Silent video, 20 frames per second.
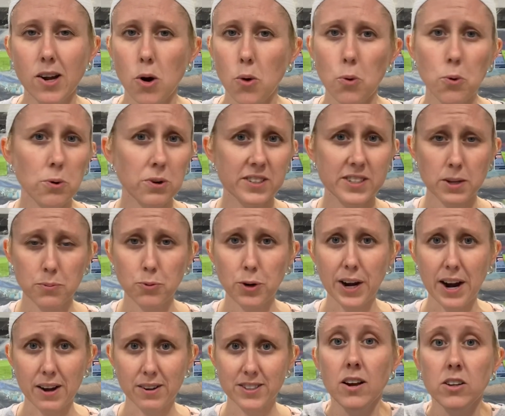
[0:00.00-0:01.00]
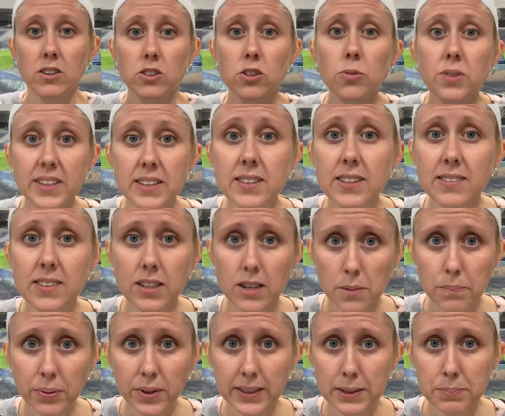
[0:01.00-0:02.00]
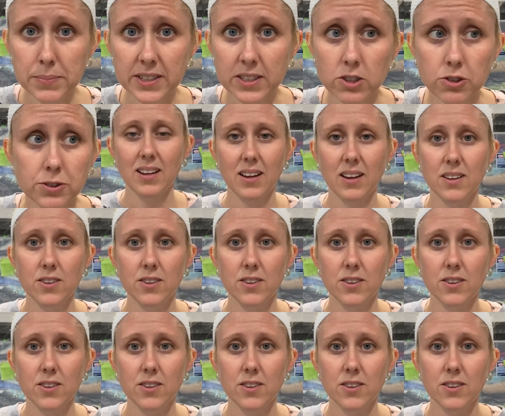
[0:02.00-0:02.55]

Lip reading: or somewhere else. So this is a complete mystery.